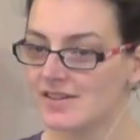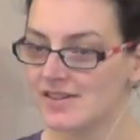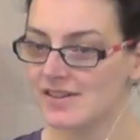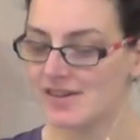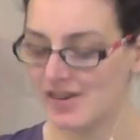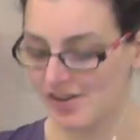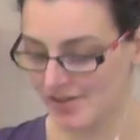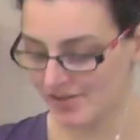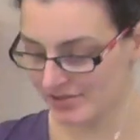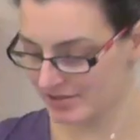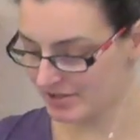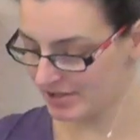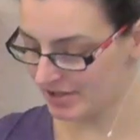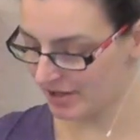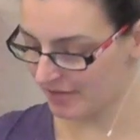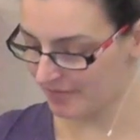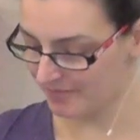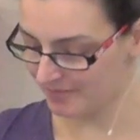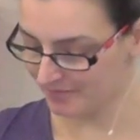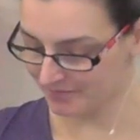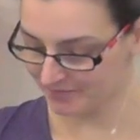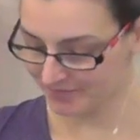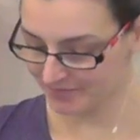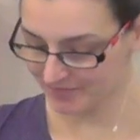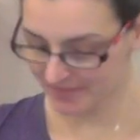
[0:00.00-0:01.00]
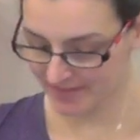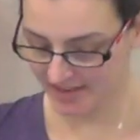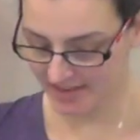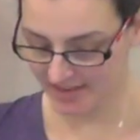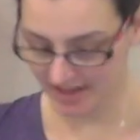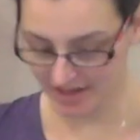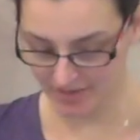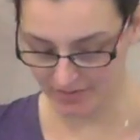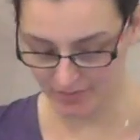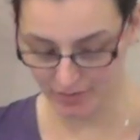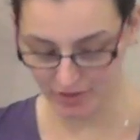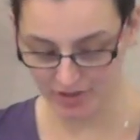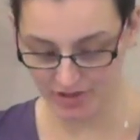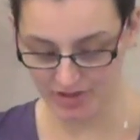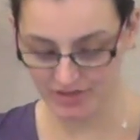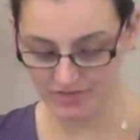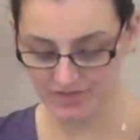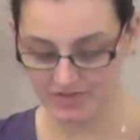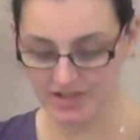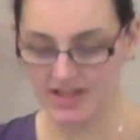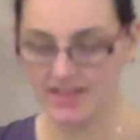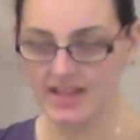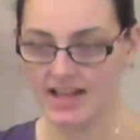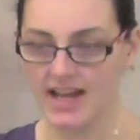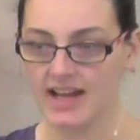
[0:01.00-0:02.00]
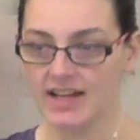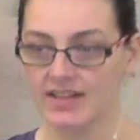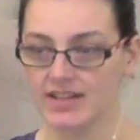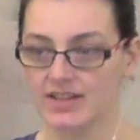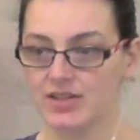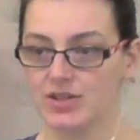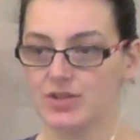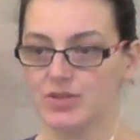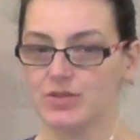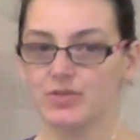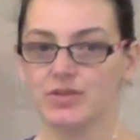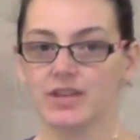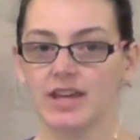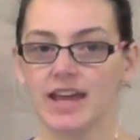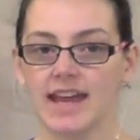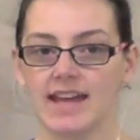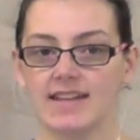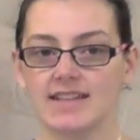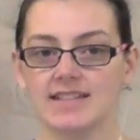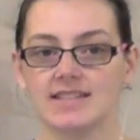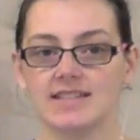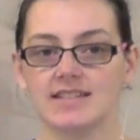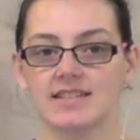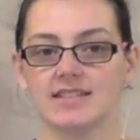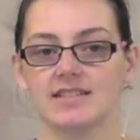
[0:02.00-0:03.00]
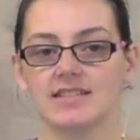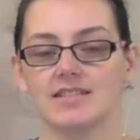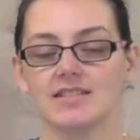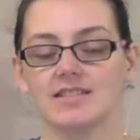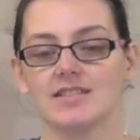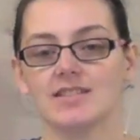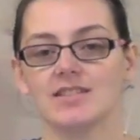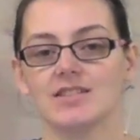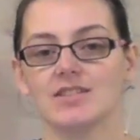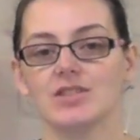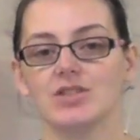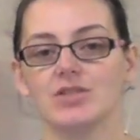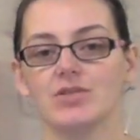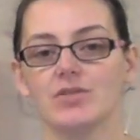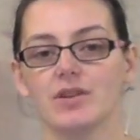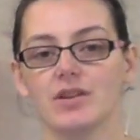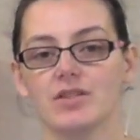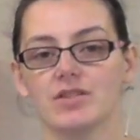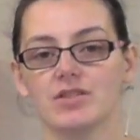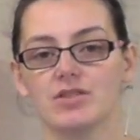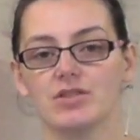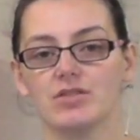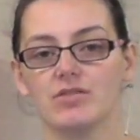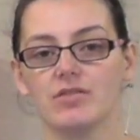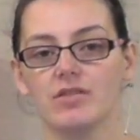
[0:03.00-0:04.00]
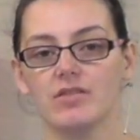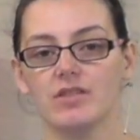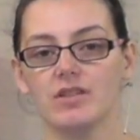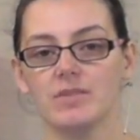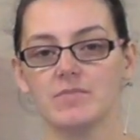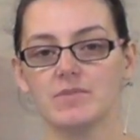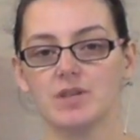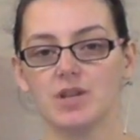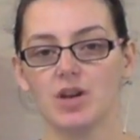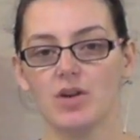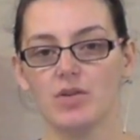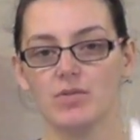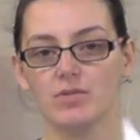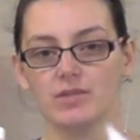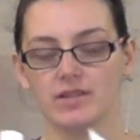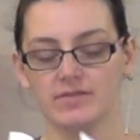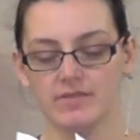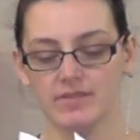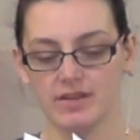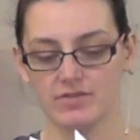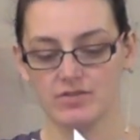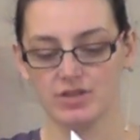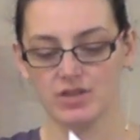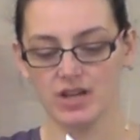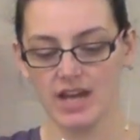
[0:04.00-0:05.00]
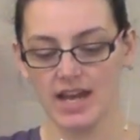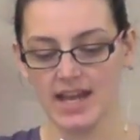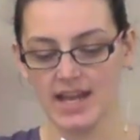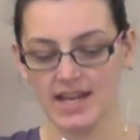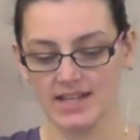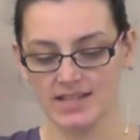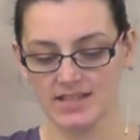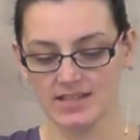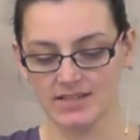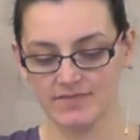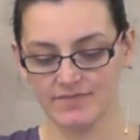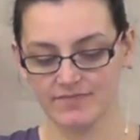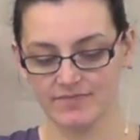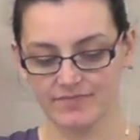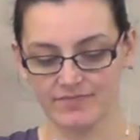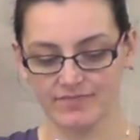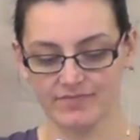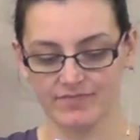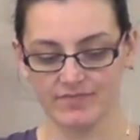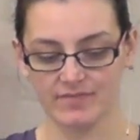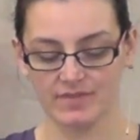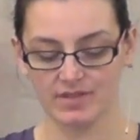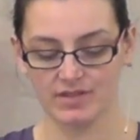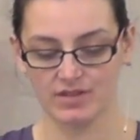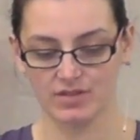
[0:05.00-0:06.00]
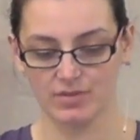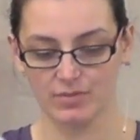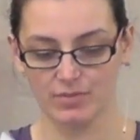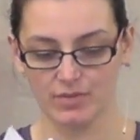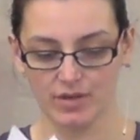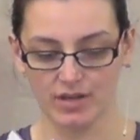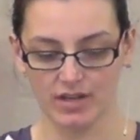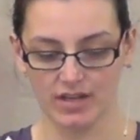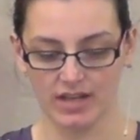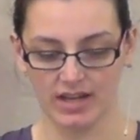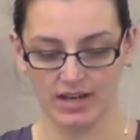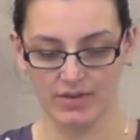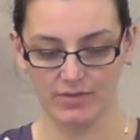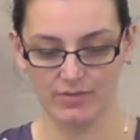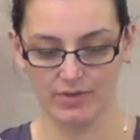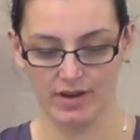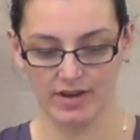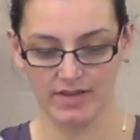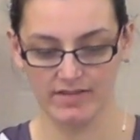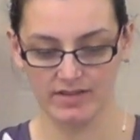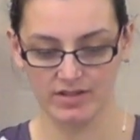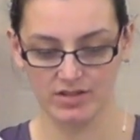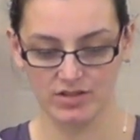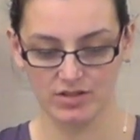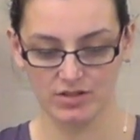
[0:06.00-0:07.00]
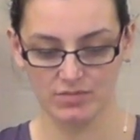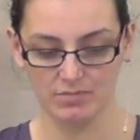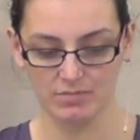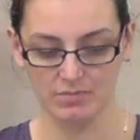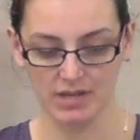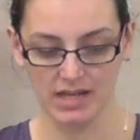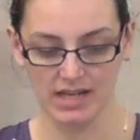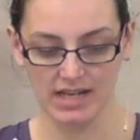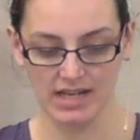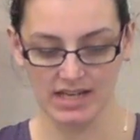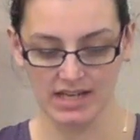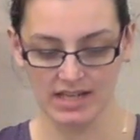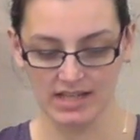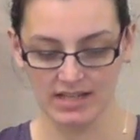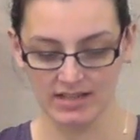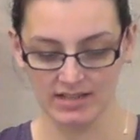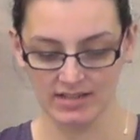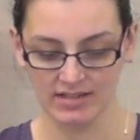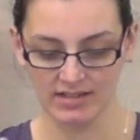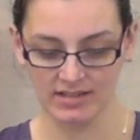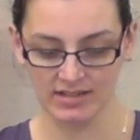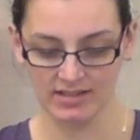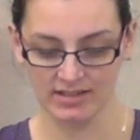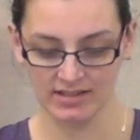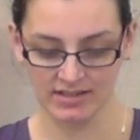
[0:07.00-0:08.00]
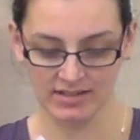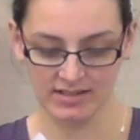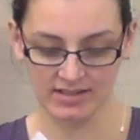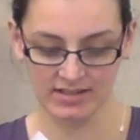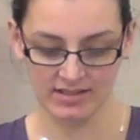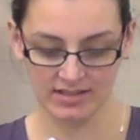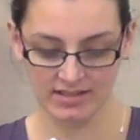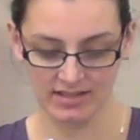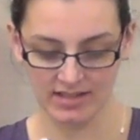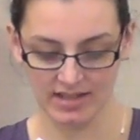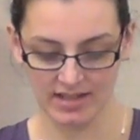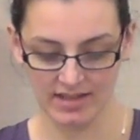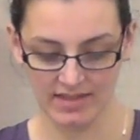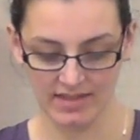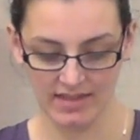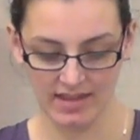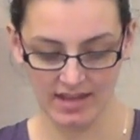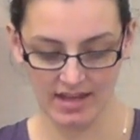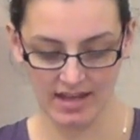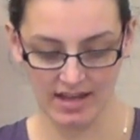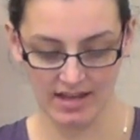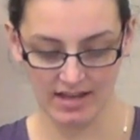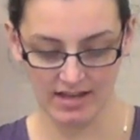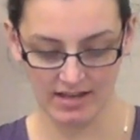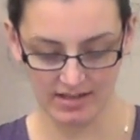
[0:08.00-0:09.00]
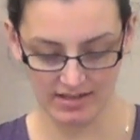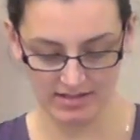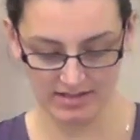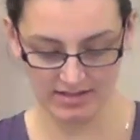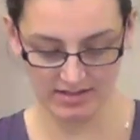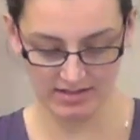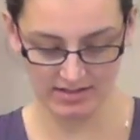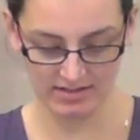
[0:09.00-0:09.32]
So then once you've done that, you ask your grown-up to hold it round your head to work out where it should be. And then